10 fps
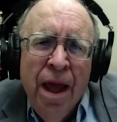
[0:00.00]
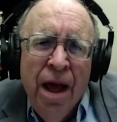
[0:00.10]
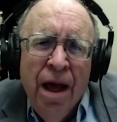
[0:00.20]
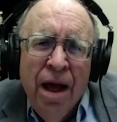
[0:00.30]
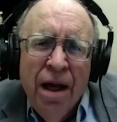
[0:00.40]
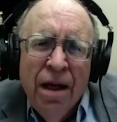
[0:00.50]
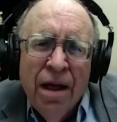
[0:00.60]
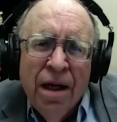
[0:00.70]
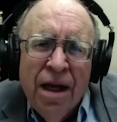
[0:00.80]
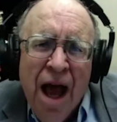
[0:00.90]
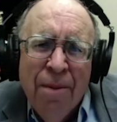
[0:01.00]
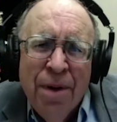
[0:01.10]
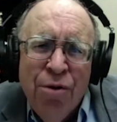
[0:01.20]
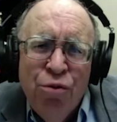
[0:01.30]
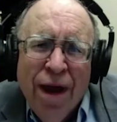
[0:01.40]

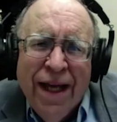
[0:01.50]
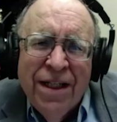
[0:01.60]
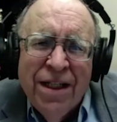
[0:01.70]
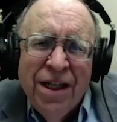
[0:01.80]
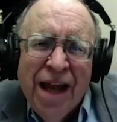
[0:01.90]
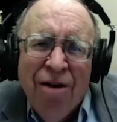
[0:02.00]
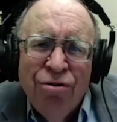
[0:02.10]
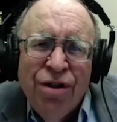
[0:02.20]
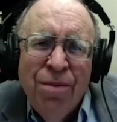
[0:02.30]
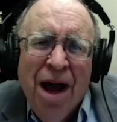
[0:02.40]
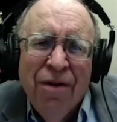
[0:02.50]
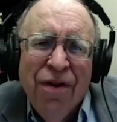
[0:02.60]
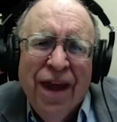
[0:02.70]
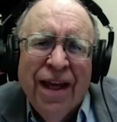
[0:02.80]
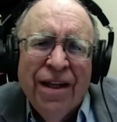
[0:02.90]
Comedy raises doubts
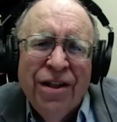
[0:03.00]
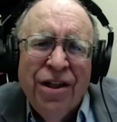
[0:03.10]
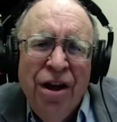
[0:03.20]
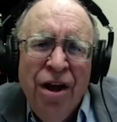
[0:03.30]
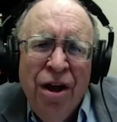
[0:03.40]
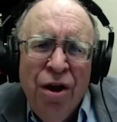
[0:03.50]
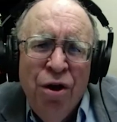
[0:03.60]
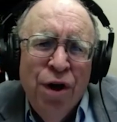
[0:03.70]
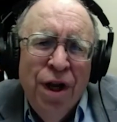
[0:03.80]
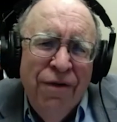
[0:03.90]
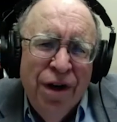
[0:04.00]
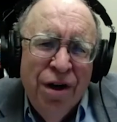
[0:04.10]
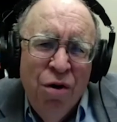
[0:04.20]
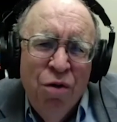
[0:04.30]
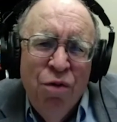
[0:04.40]
about things. You could even
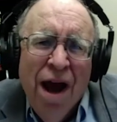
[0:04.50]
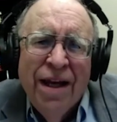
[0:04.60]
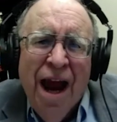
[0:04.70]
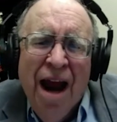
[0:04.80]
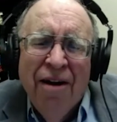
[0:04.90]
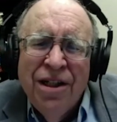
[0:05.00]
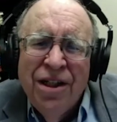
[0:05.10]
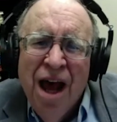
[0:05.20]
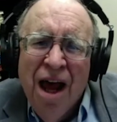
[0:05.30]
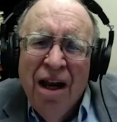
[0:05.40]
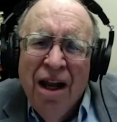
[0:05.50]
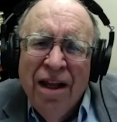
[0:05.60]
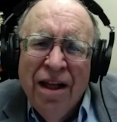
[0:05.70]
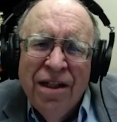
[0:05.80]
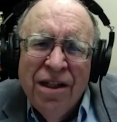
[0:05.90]
go right to Aristotle
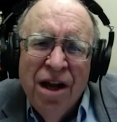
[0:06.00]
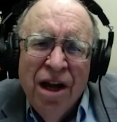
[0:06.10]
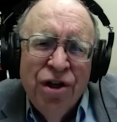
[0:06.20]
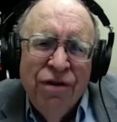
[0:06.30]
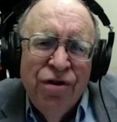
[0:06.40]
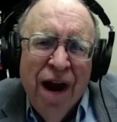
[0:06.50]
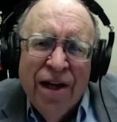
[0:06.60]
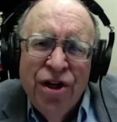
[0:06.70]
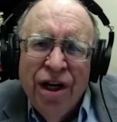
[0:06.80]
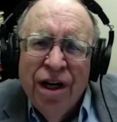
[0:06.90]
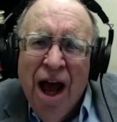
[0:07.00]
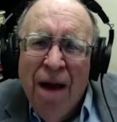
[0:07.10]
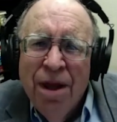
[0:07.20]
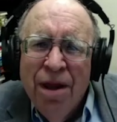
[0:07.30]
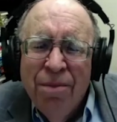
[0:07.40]
and the discussion of tragedy and
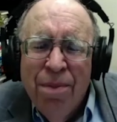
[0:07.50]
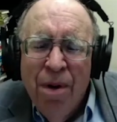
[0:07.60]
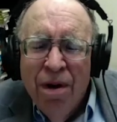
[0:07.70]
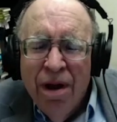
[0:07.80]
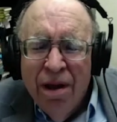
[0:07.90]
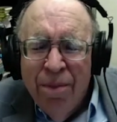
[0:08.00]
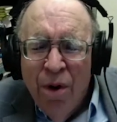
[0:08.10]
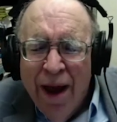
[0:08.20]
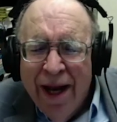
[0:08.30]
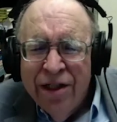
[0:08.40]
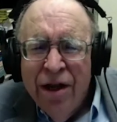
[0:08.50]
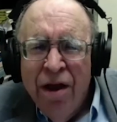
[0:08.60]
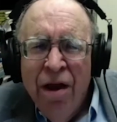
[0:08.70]
comedy and the Poetics,